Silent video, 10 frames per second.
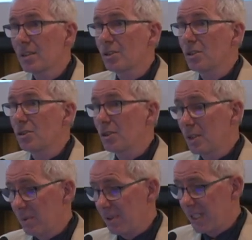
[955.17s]
to
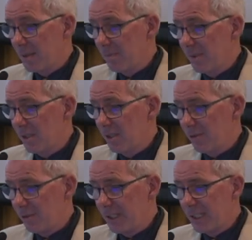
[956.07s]
join with them
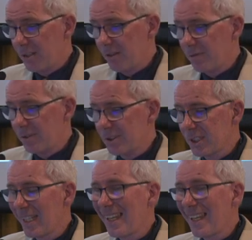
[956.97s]
for their conference